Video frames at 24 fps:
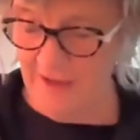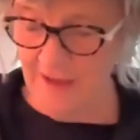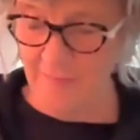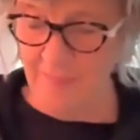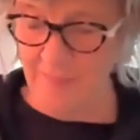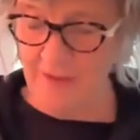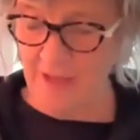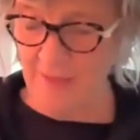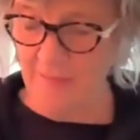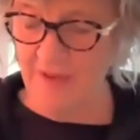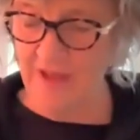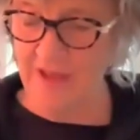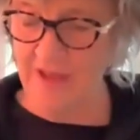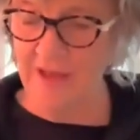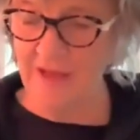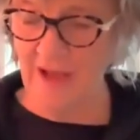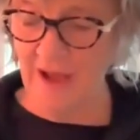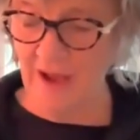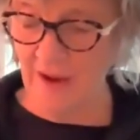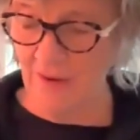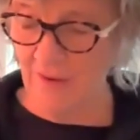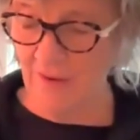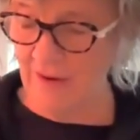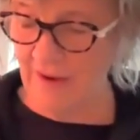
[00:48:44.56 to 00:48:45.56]
up coming
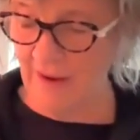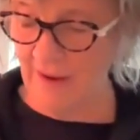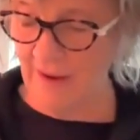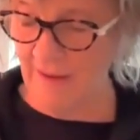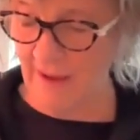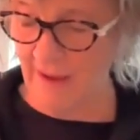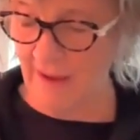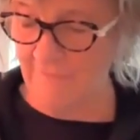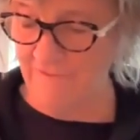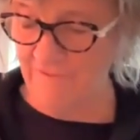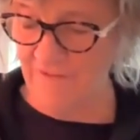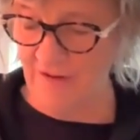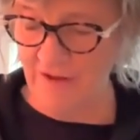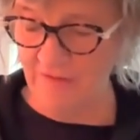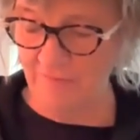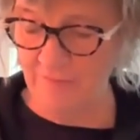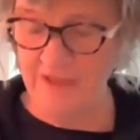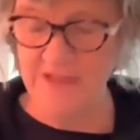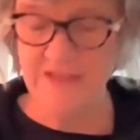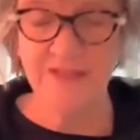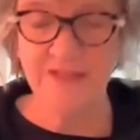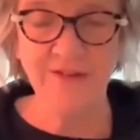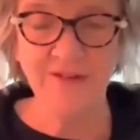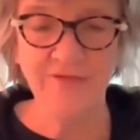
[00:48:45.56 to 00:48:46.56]
out, I felt
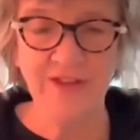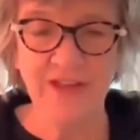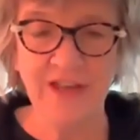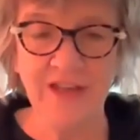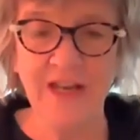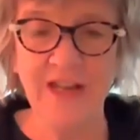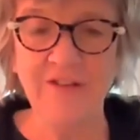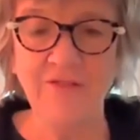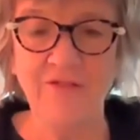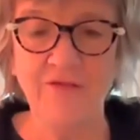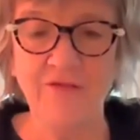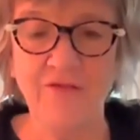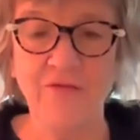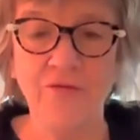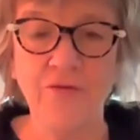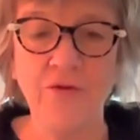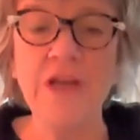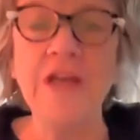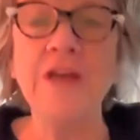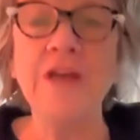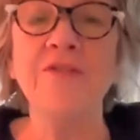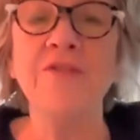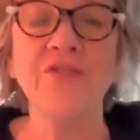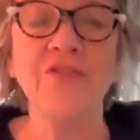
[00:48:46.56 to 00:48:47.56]
myself getting
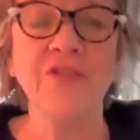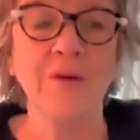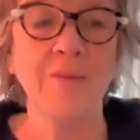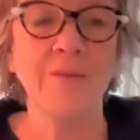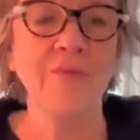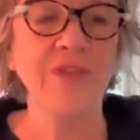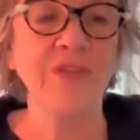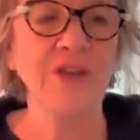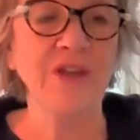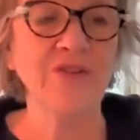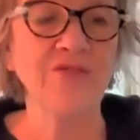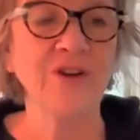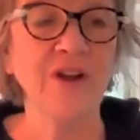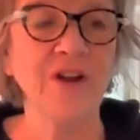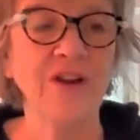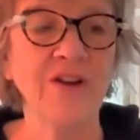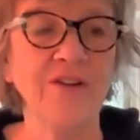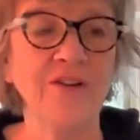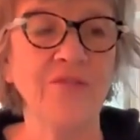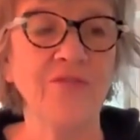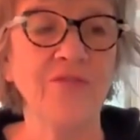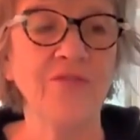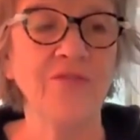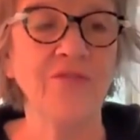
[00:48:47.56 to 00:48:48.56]
free of something, trying
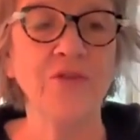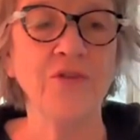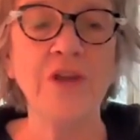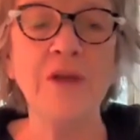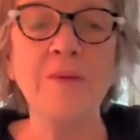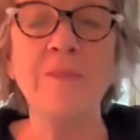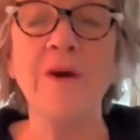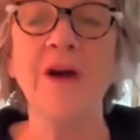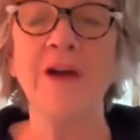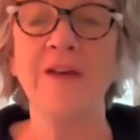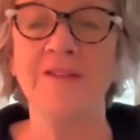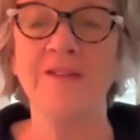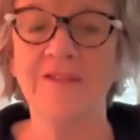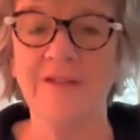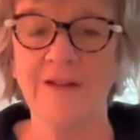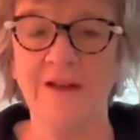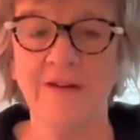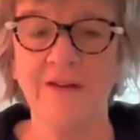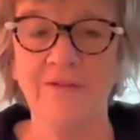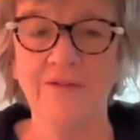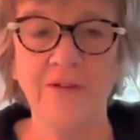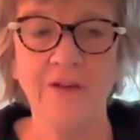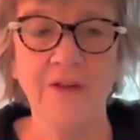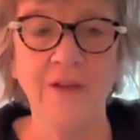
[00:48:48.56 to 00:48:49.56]
to free
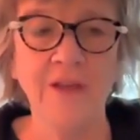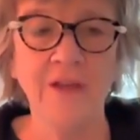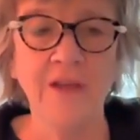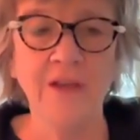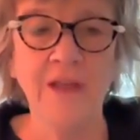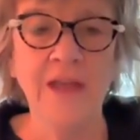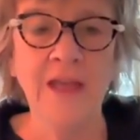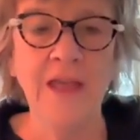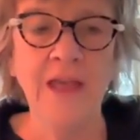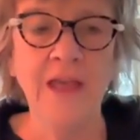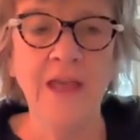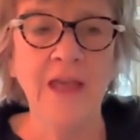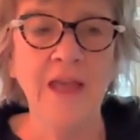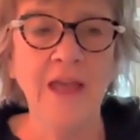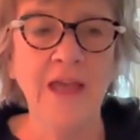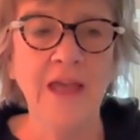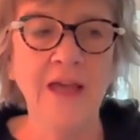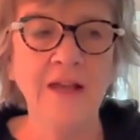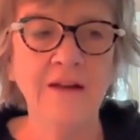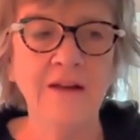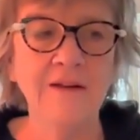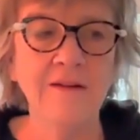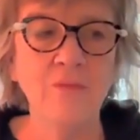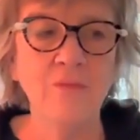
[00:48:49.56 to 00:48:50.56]
myself,
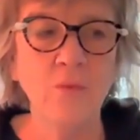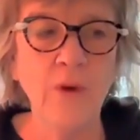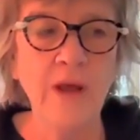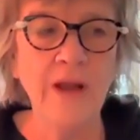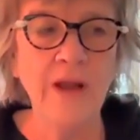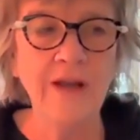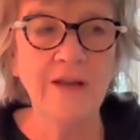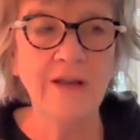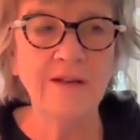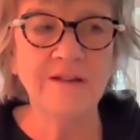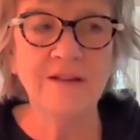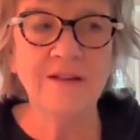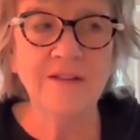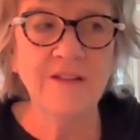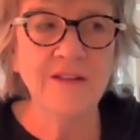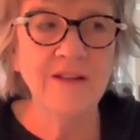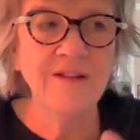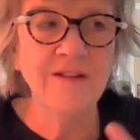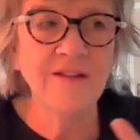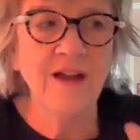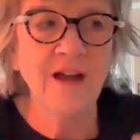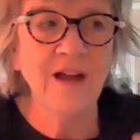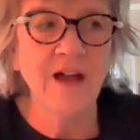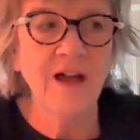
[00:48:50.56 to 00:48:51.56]
and went into
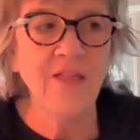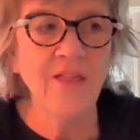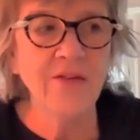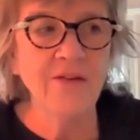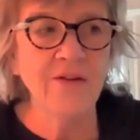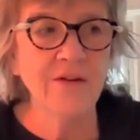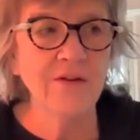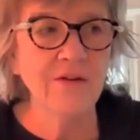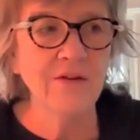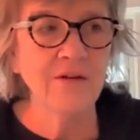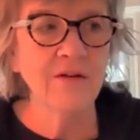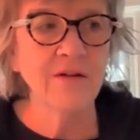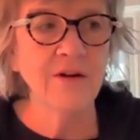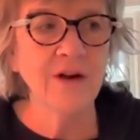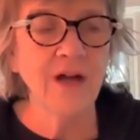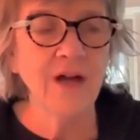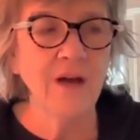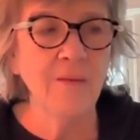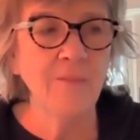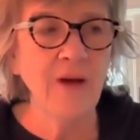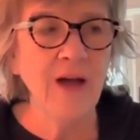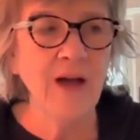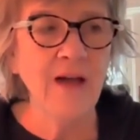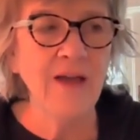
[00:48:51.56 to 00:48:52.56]
these other,
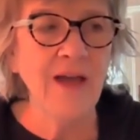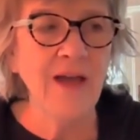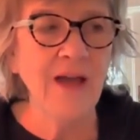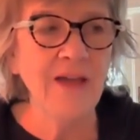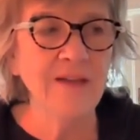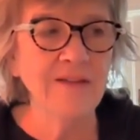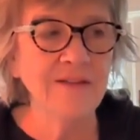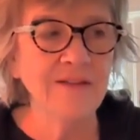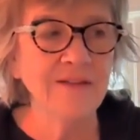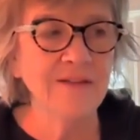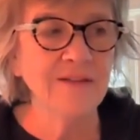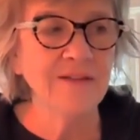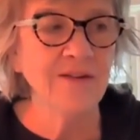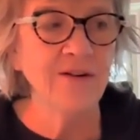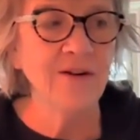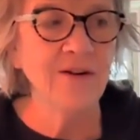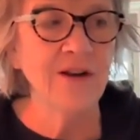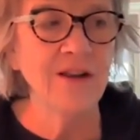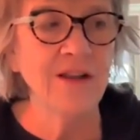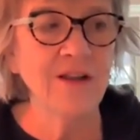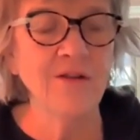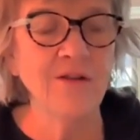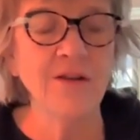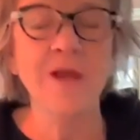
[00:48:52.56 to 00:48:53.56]
I
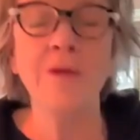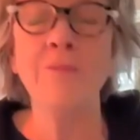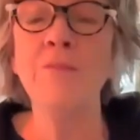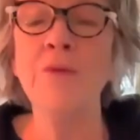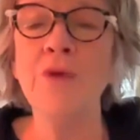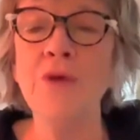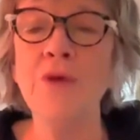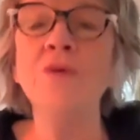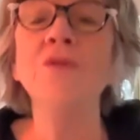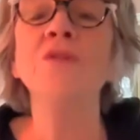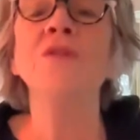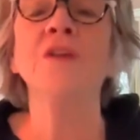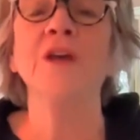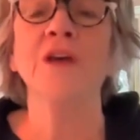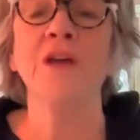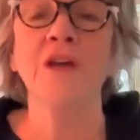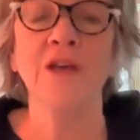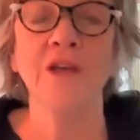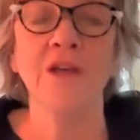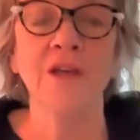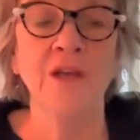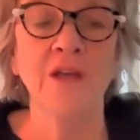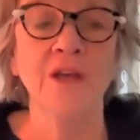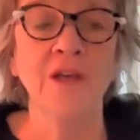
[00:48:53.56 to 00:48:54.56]
started hearing
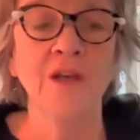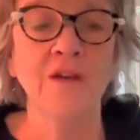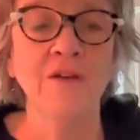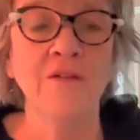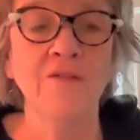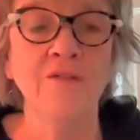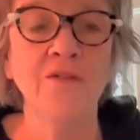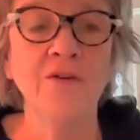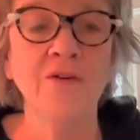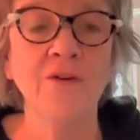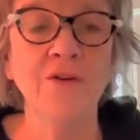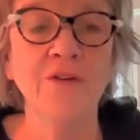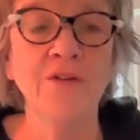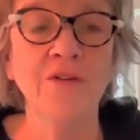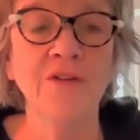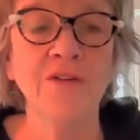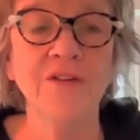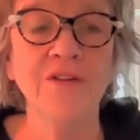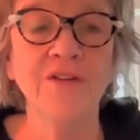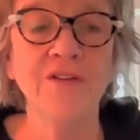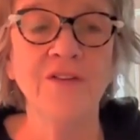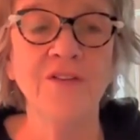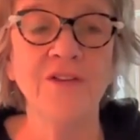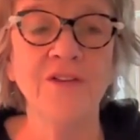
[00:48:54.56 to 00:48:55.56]
music
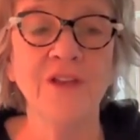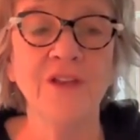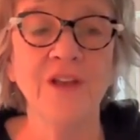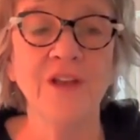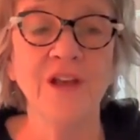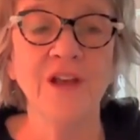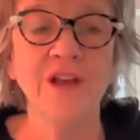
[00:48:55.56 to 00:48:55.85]
versus,